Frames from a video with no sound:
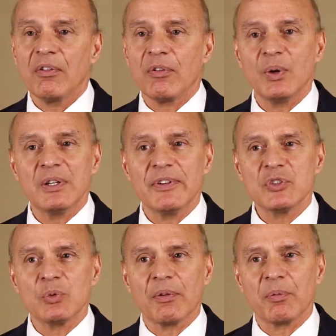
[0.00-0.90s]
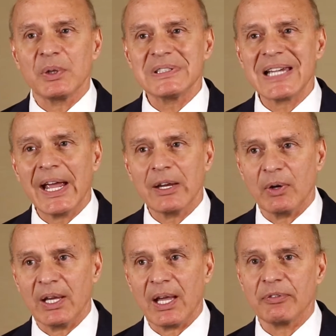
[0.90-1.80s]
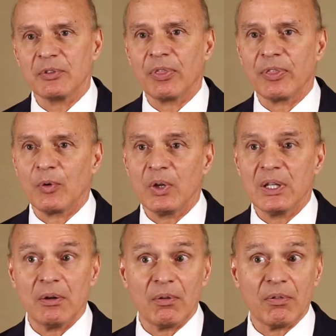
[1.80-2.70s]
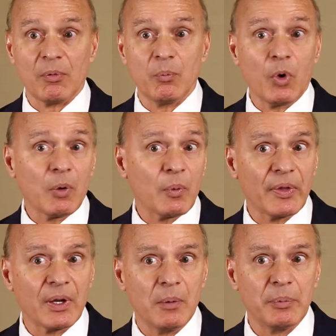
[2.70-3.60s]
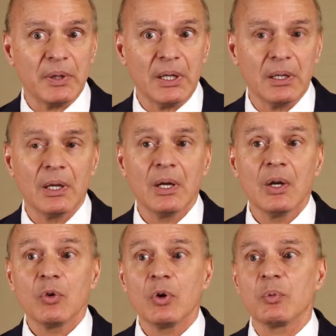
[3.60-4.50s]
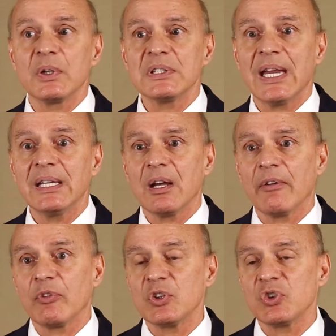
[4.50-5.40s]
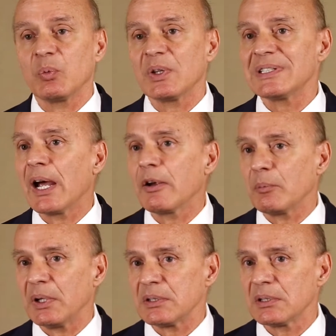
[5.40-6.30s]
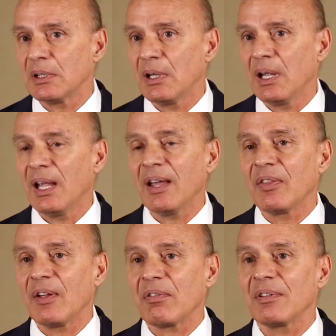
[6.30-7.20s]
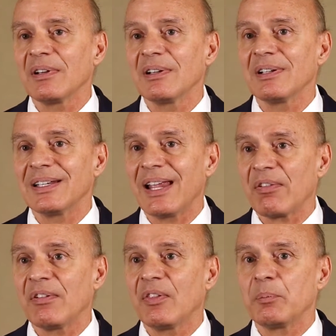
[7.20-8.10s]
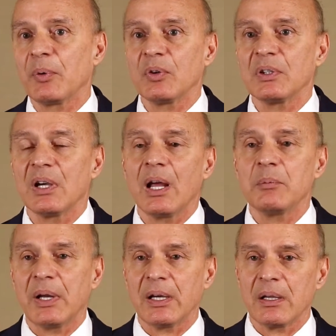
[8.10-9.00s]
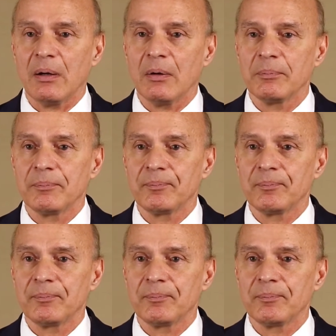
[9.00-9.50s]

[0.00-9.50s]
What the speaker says: so individuals retiring after 30 years or more with the company could retain coverage in retirement and thus lessen the burden on Medicare.